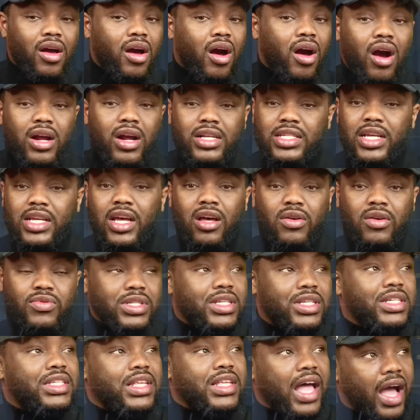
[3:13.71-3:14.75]
ourselves,
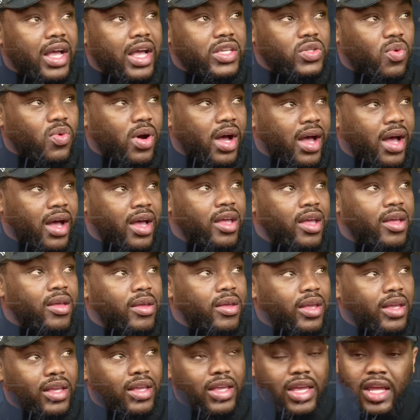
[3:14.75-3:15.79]
the Stock Squad,
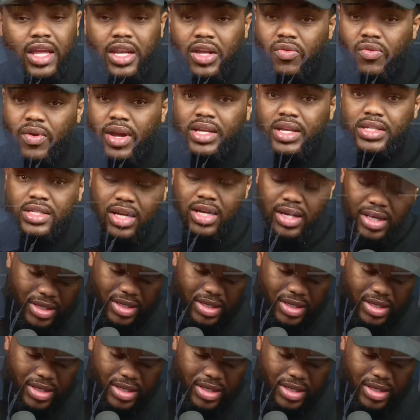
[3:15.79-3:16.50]
Kenan Grace,